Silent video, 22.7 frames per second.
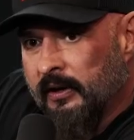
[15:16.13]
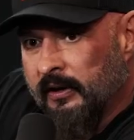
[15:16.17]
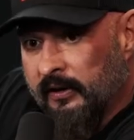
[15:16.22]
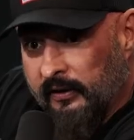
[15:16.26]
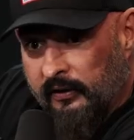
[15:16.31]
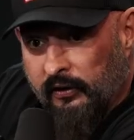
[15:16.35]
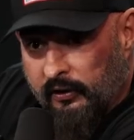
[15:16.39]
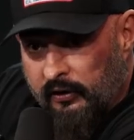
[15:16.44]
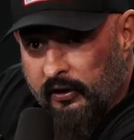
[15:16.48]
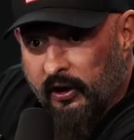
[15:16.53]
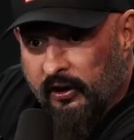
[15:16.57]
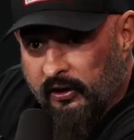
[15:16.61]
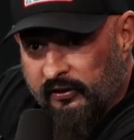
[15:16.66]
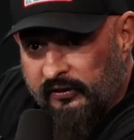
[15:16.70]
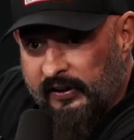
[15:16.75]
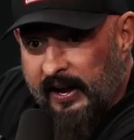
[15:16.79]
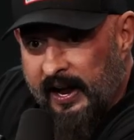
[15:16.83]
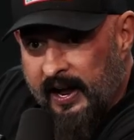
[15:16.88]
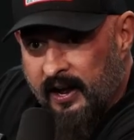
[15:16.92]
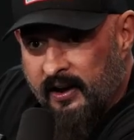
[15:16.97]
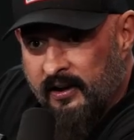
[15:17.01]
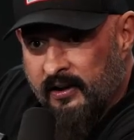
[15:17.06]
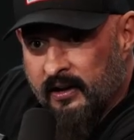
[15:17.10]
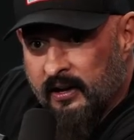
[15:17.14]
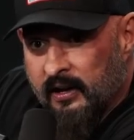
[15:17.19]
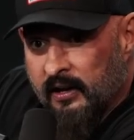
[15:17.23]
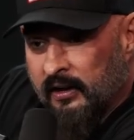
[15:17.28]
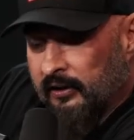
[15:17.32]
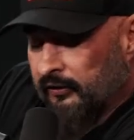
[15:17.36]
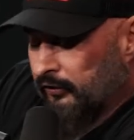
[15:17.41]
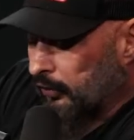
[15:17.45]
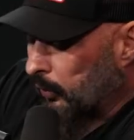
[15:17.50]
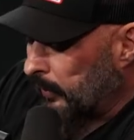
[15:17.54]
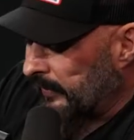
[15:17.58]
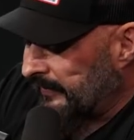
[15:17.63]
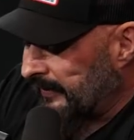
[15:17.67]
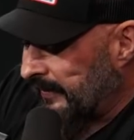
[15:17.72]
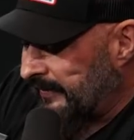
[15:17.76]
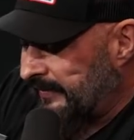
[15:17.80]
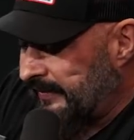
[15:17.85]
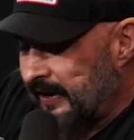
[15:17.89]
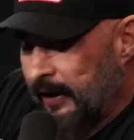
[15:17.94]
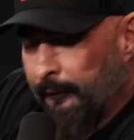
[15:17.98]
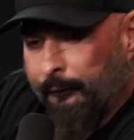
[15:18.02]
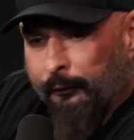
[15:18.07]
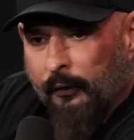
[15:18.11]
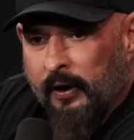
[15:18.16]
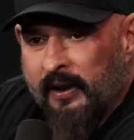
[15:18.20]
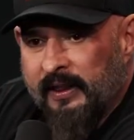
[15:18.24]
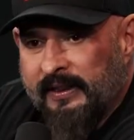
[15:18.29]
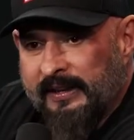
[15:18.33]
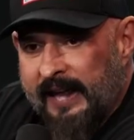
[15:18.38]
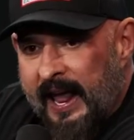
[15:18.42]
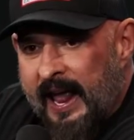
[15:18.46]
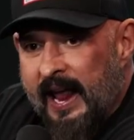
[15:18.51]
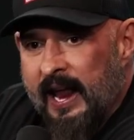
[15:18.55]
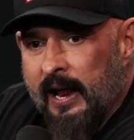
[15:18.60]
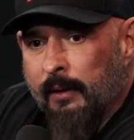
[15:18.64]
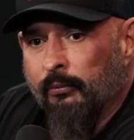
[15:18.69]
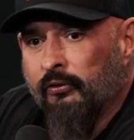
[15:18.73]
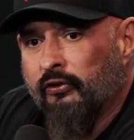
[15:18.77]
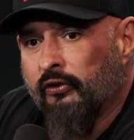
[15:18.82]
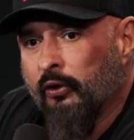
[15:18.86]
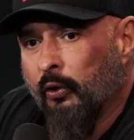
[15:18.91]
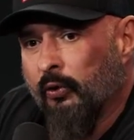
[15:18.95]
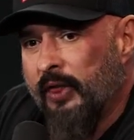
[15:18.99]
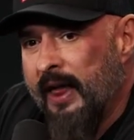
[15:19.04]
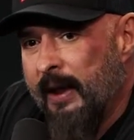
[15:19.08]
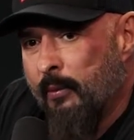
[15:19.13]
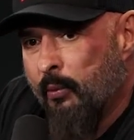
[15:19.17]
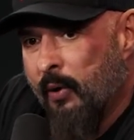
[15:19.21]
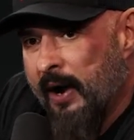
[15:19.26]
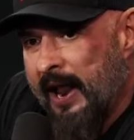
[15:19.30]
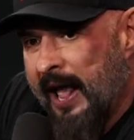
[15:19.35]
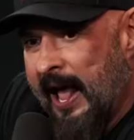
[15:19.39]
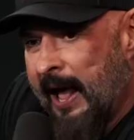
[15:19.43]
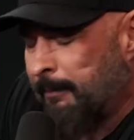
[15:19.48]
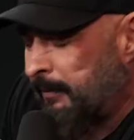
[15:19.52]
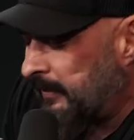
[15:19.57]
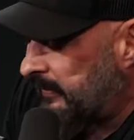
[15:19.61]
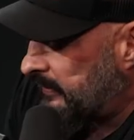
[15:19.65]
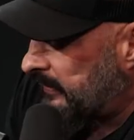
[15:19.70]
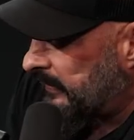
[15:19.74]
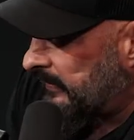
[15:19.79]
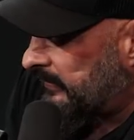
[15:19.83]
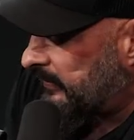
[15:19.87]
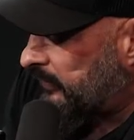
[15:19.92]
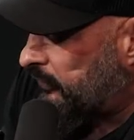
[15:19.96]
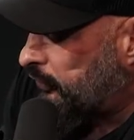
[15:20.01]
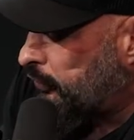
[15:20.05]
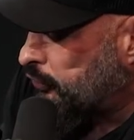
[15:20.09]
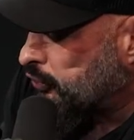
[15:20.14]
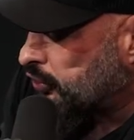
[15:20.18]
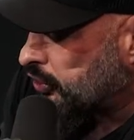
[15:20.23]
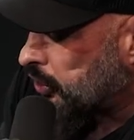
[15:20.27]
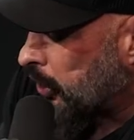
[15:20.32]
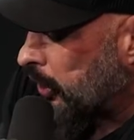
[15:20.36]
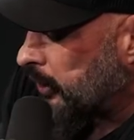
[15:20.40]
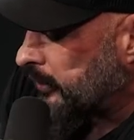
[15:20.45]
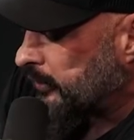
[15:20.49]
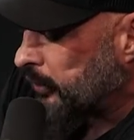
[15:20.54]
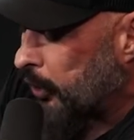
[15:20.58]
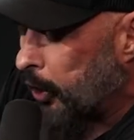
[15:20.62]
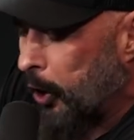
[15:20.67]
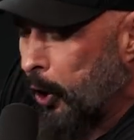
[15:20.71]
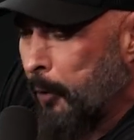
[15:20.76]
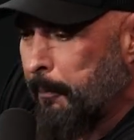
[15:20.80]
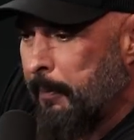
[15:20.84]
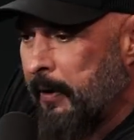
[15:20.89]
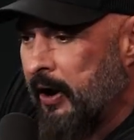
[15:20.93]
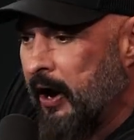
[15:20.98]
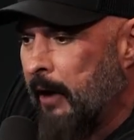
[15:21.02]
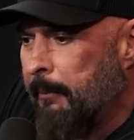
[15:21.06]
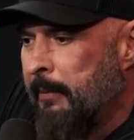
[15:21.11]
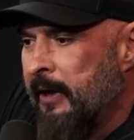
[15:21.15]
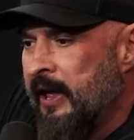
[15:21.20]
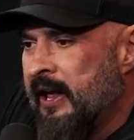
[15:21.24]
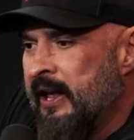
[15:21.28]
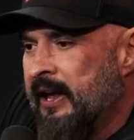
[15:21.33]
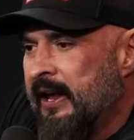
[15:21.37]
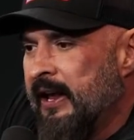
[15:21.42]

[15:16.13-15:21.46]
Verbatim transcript: You, understand? Yeah. So it's a different game. So then what happens is, is you start to open up